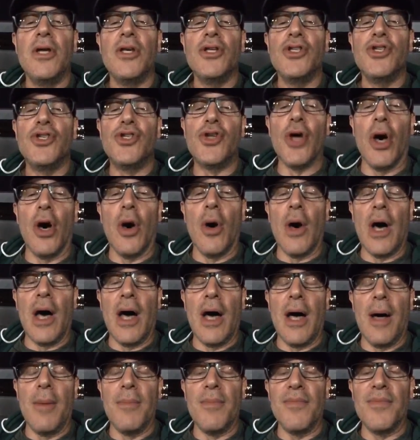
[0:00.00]
So,
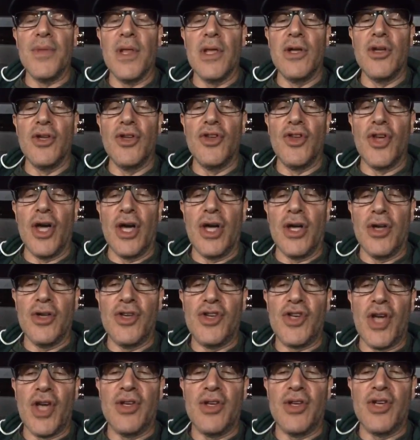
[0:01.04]
um, uh,
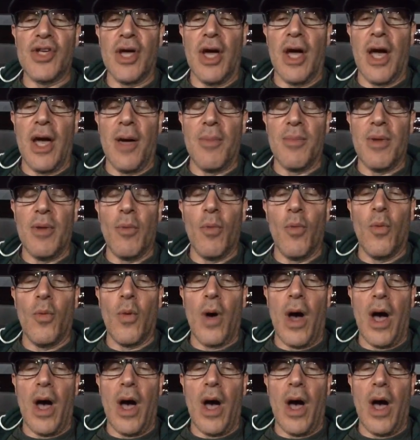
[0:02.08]
um,